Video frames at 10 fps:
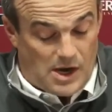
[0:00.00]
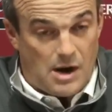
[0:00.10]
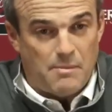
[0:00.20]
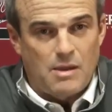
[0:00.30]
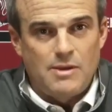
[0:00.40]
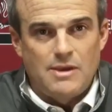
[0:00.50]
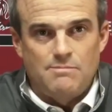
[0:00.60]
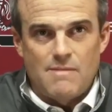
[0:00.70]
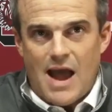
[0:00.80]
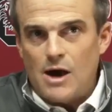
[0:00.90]

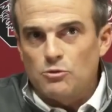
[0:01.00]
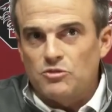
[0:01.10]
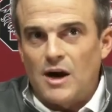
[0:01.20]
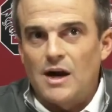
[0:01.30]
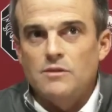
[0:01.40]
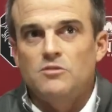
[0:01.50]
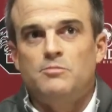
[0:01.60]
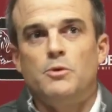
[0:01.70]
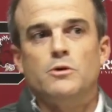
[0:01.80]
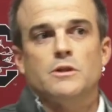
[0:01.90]
Maybe outside
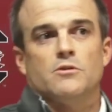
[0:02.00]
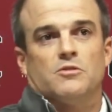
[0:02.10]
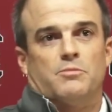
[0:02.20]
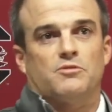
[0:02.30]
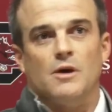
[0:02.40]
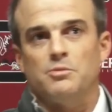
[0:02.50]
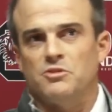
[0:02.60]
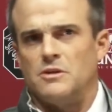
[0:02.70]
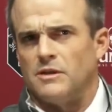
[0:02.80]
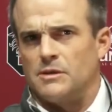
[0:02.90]
this building, there's a
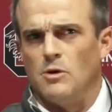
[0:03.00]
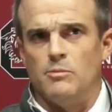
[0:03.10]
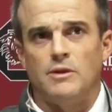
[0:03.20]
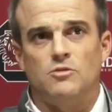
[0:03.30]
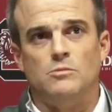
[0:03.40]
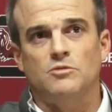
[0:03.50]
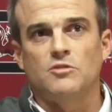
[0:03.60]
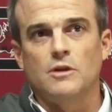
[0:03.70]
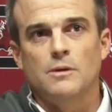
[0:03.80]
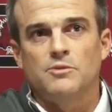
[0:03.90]
perception that the momentum
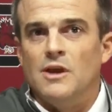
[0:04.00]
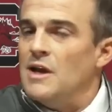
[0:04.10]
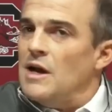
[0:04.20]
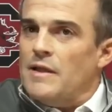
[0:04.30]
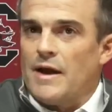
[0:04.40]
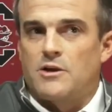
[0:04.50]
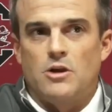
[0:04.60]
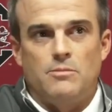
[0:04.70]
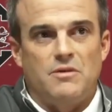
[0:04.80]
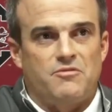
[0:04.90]
slipped. That
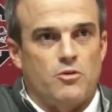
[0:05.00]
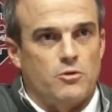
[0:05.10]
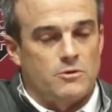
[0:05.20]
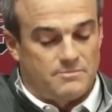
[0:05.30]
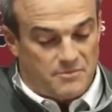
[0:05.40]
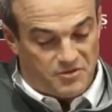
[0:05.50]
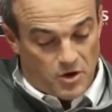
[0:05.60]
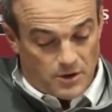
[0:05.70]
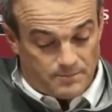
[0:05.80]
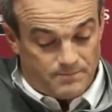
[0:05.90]
couldn't be further
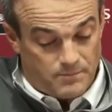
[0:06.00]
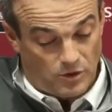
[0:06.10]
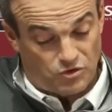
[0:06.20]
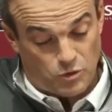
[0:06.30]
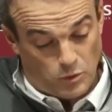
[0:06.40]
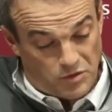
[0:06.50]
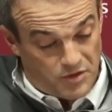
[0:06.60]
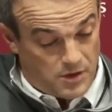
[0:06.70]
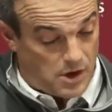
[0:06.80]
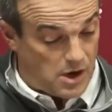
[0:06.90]
from the
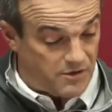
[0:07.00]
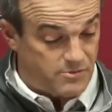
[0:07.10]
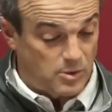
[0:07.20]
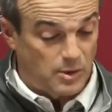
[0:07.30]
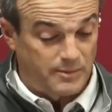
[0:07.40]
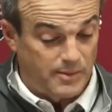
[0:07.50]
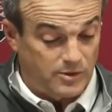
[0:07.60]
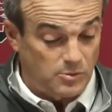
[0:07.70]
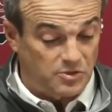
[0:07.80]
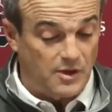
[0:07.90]
truth from a
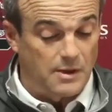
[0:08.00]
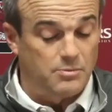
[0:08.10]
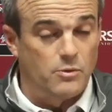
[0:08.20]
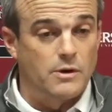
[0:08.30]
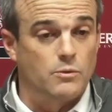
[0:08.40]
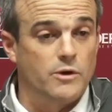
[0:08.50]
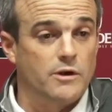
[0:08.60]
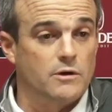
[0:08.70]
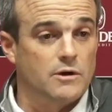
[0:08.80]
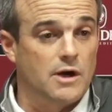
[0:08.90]
momentum standpoint.
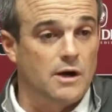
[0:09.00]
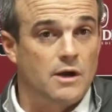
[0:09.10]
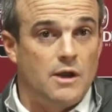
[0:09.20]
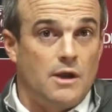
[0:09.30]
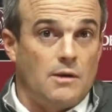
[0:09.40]
We are